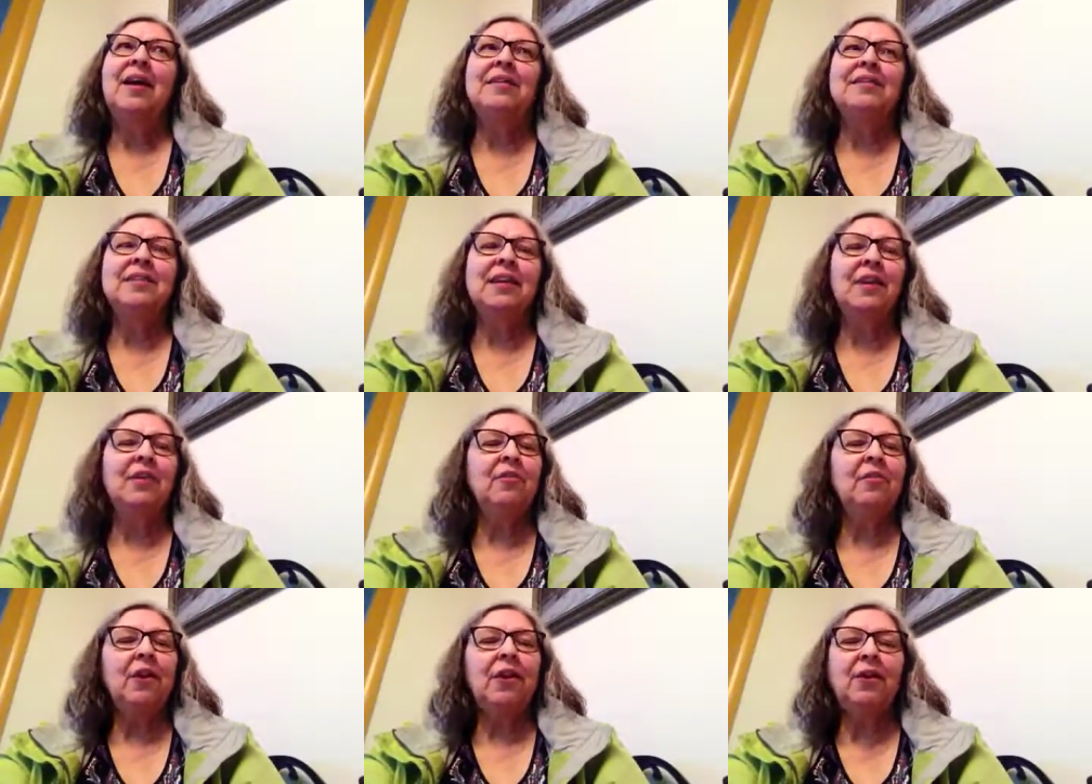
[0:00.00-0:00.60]

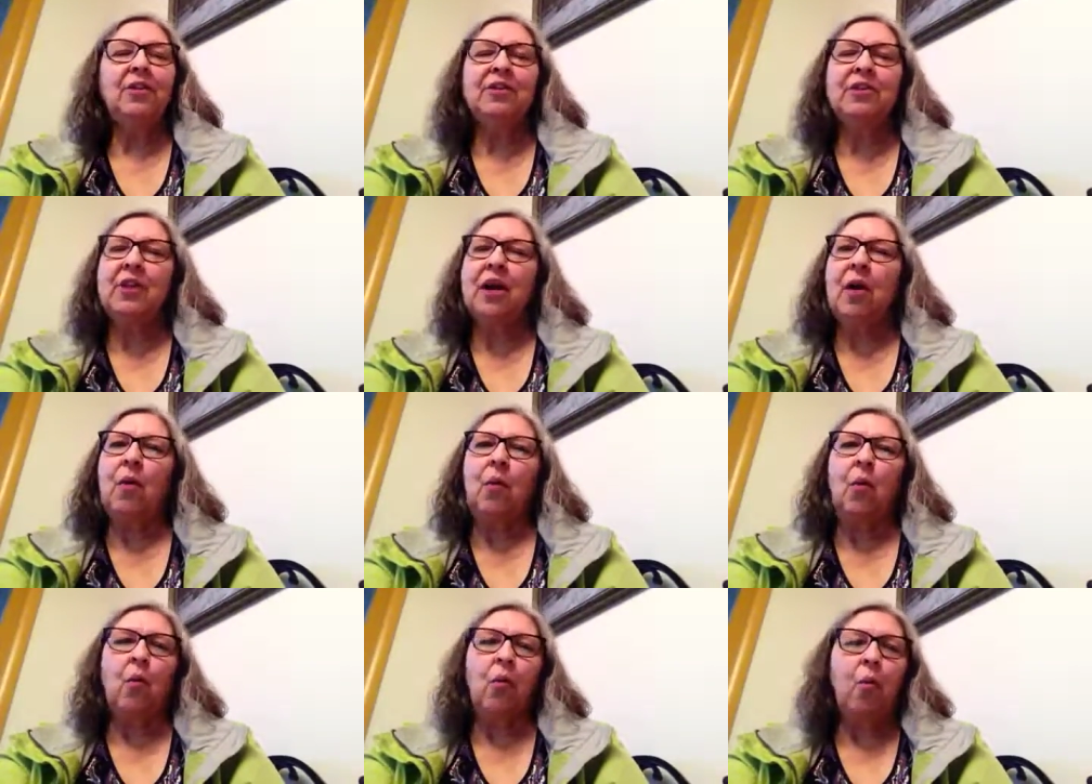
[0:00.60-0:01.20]
Second graders
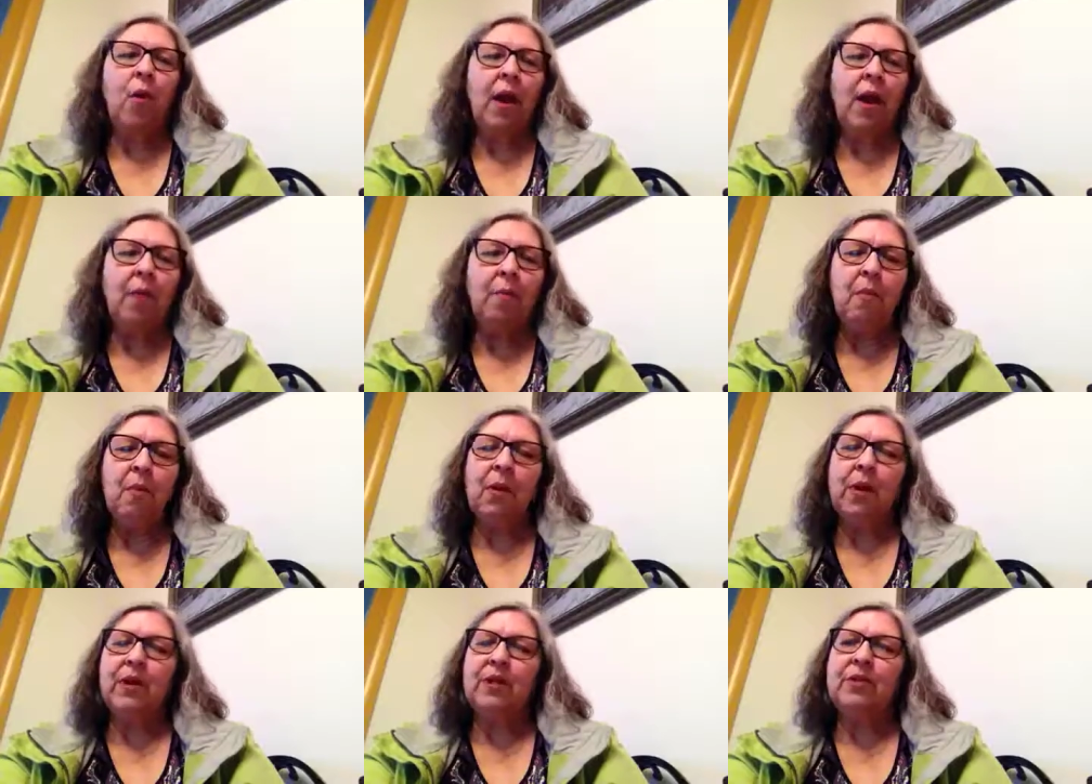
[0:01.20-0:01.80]
got way
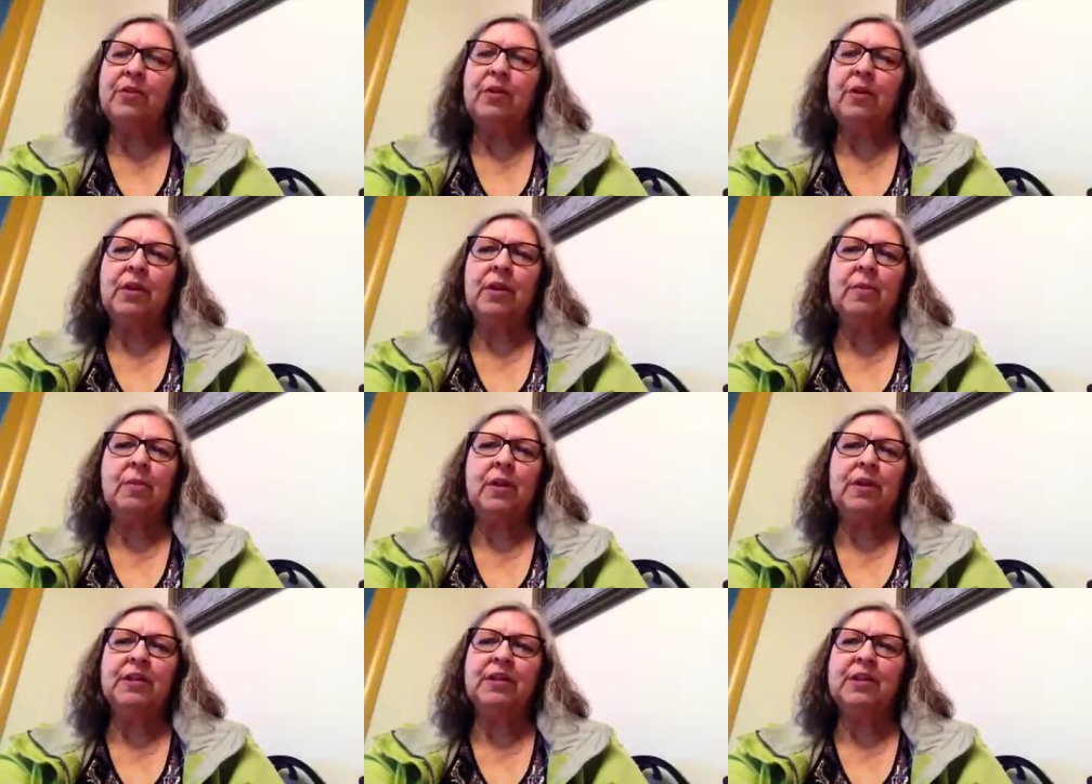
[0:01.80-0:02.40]
more into it
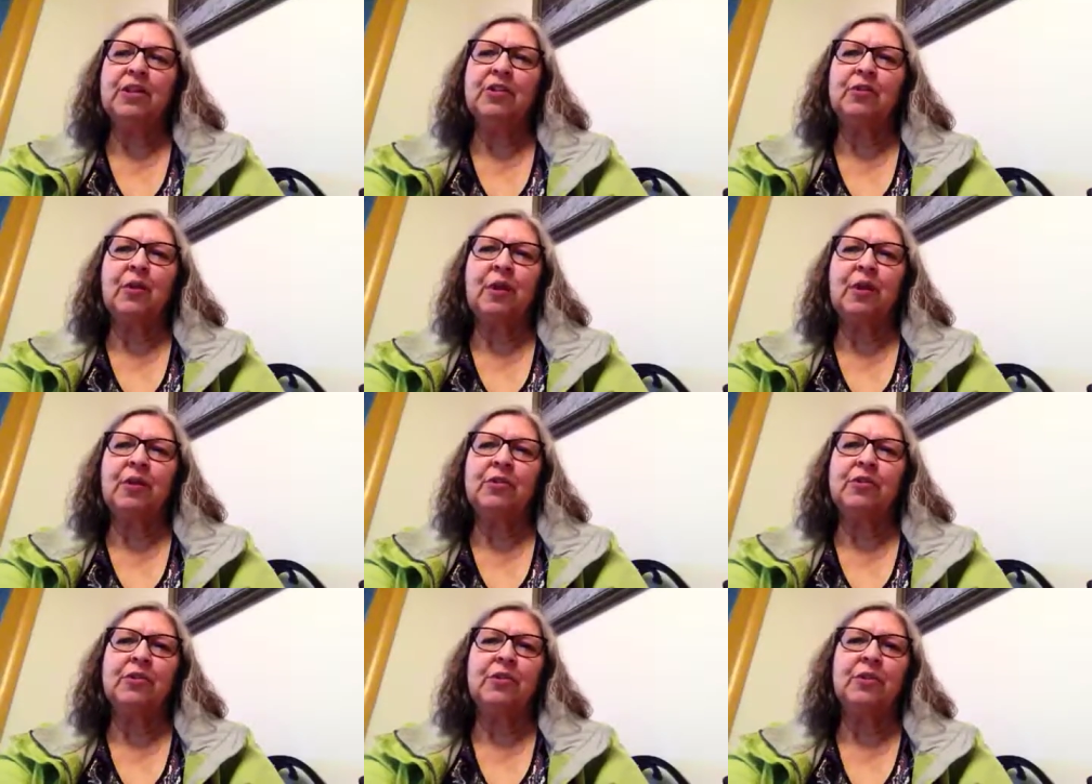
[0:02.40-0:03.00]
than my sixth
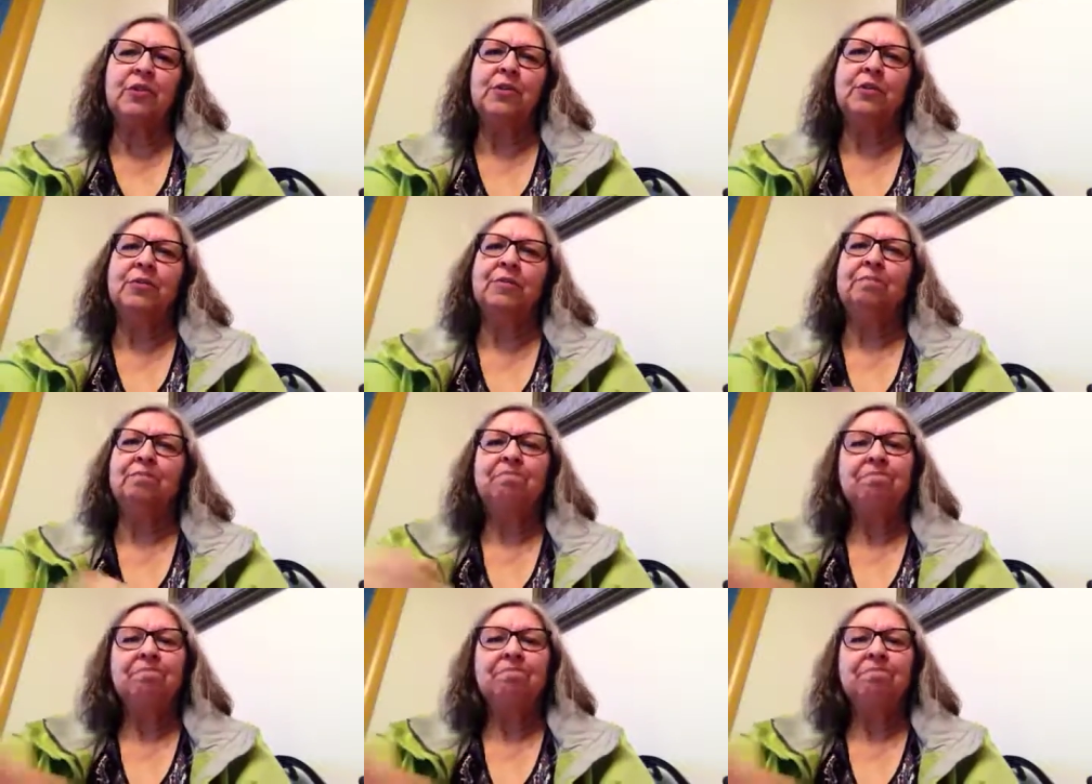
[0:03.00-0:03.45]
graders do.